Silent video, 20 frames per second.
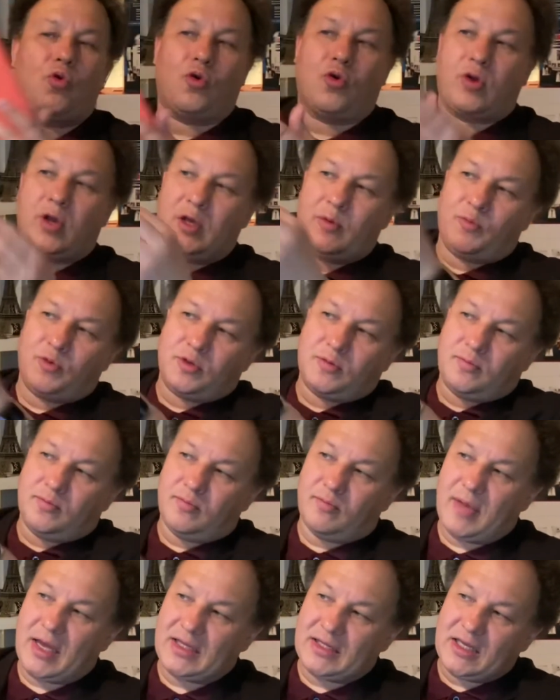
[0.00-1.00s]
it would
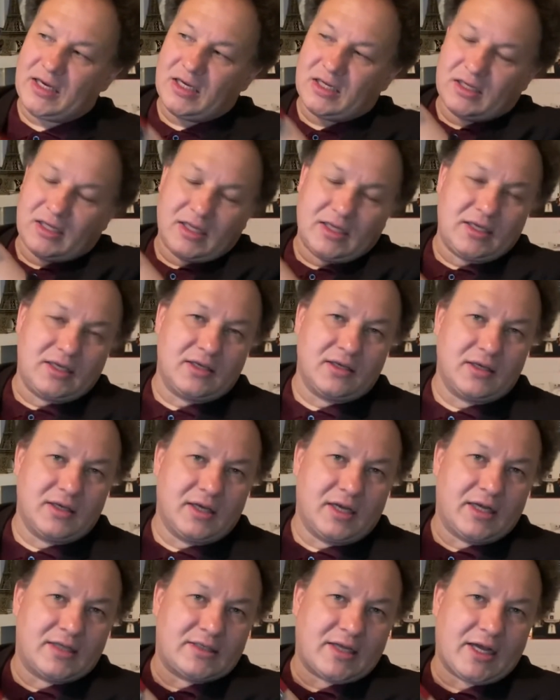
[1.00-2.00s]
magnetically
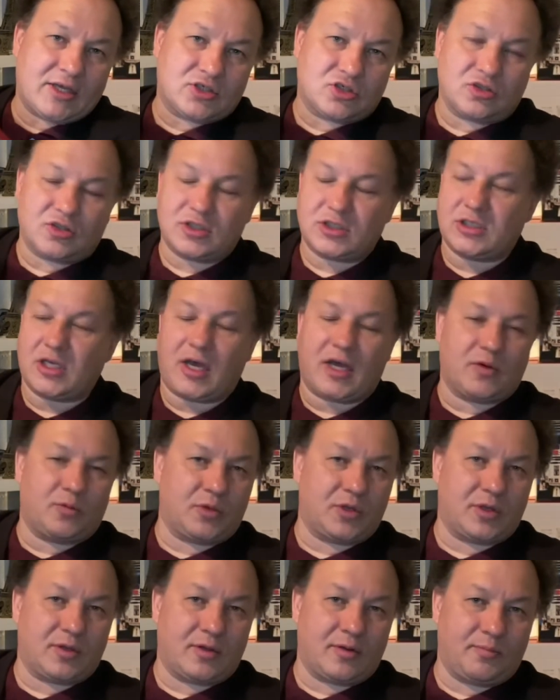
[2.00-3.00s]
attach on the side
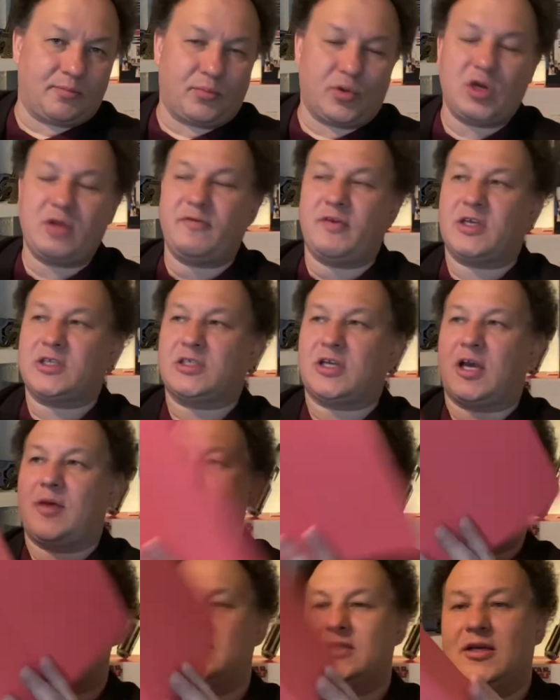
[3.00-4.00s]
with previous
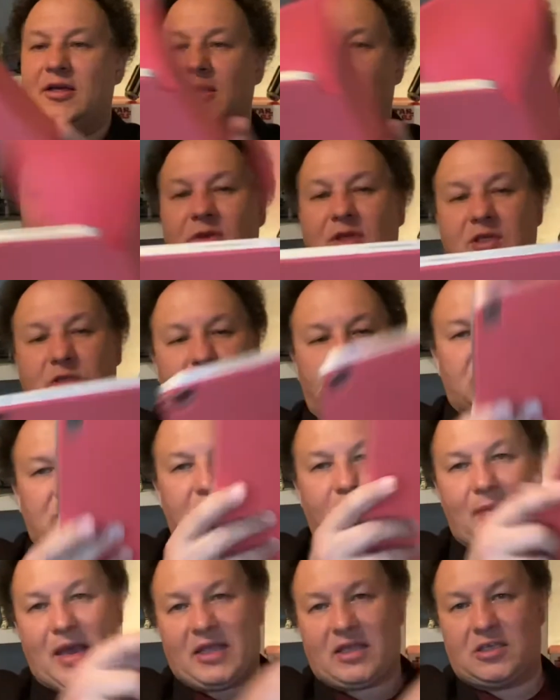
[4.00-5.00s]
iPads. But this one just
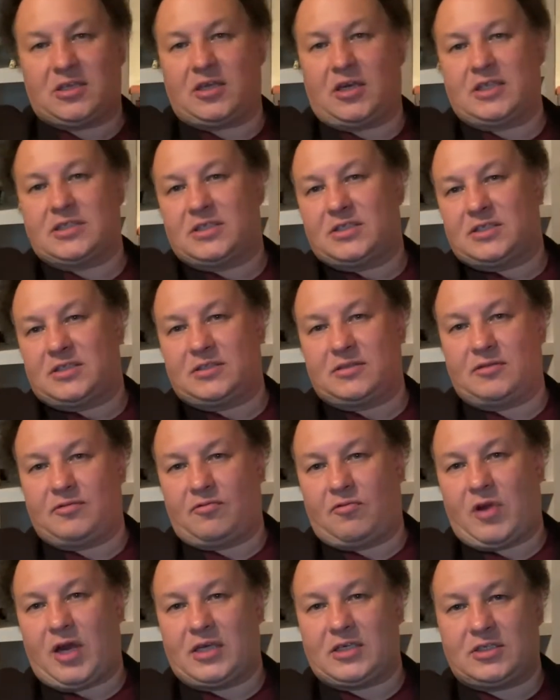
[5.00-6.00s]
magnetizes
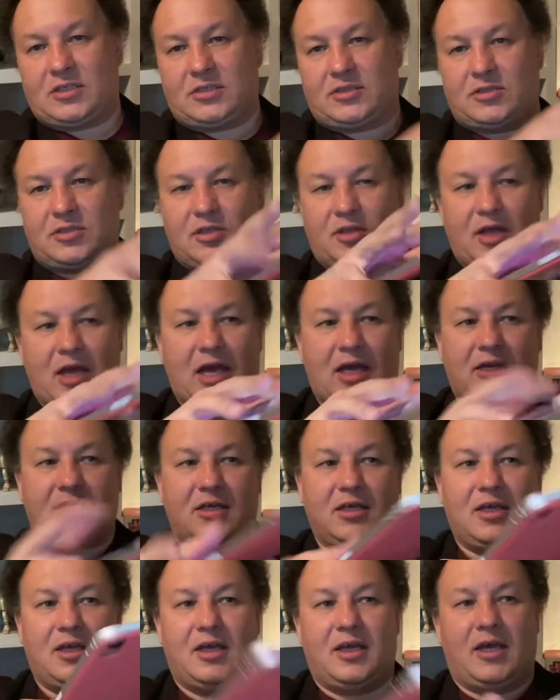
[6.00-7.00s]
right to that,
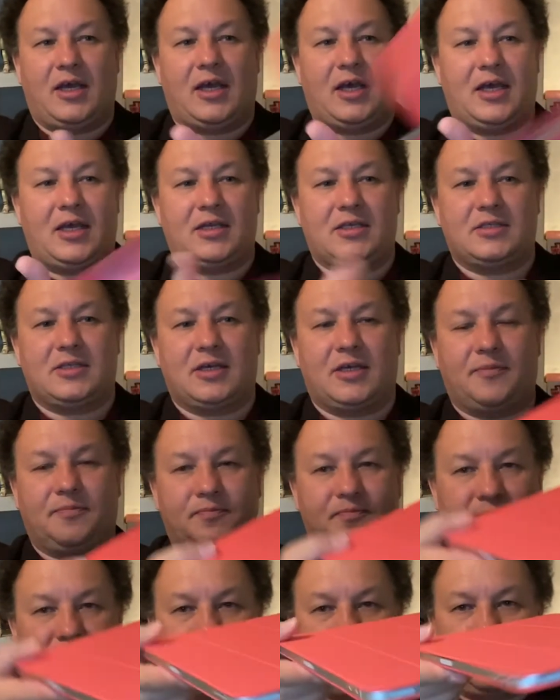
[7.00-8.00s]

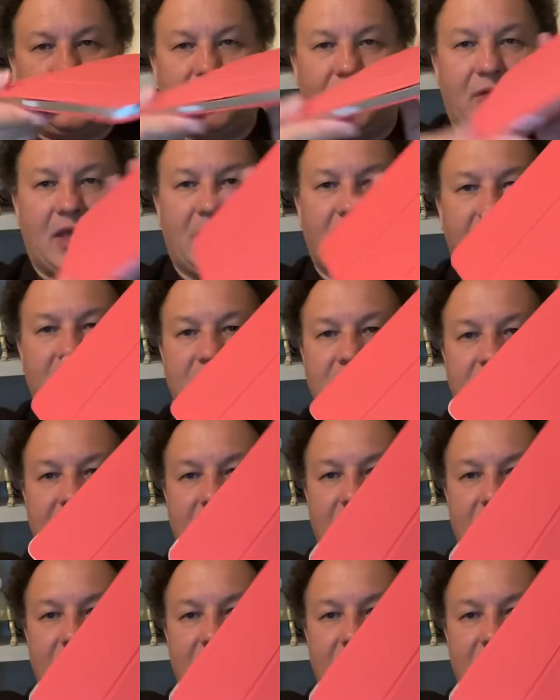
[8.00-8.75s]
and that is the